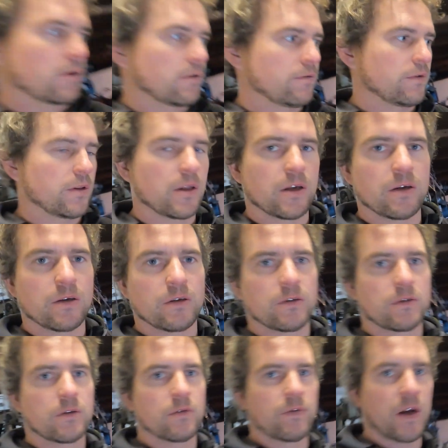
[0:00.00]
over the
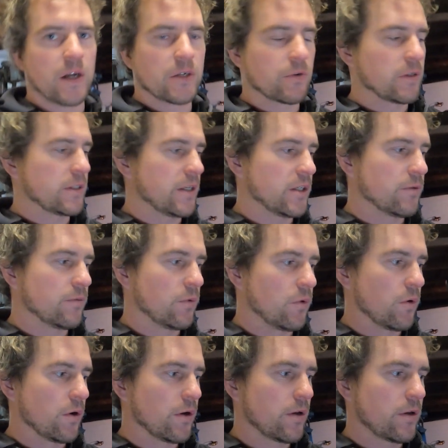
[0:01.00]
the factory center
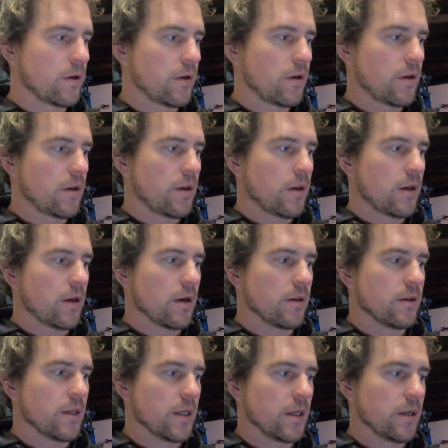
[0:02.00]
bore
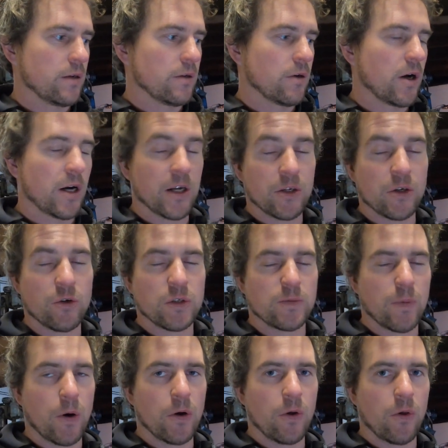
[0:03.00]
and then I can
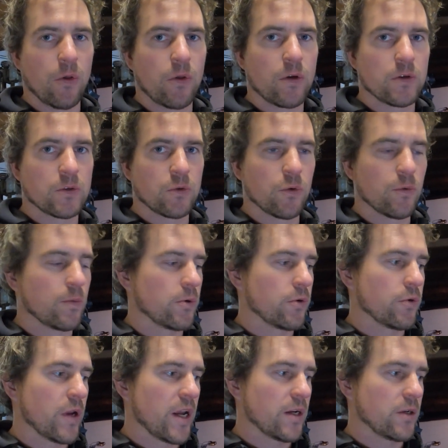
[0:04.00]
use both
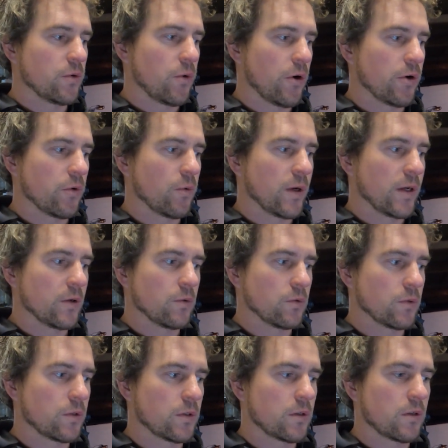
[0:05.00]
Subaru and Toyota
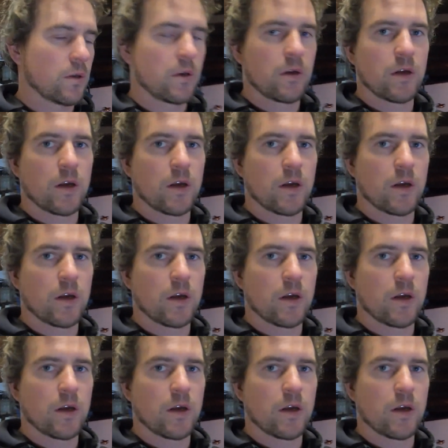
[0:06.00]
wheels